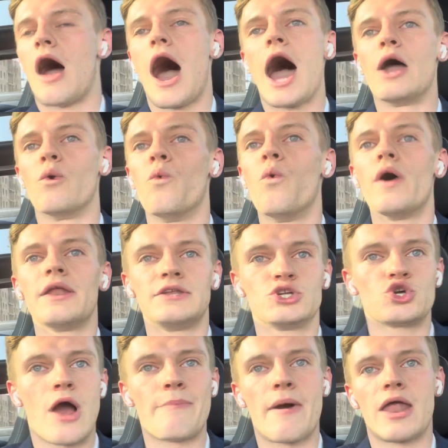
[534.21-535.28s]
I wanted to
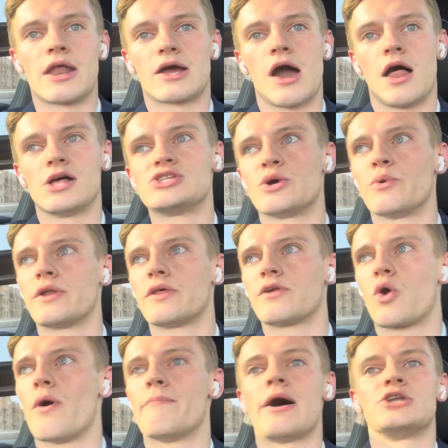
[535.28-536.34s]
drop out of college. I wanted to
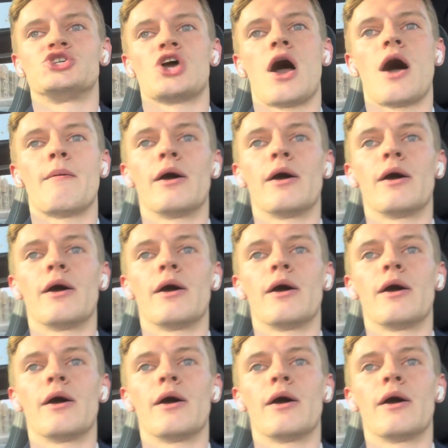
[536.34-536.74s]
quit my job.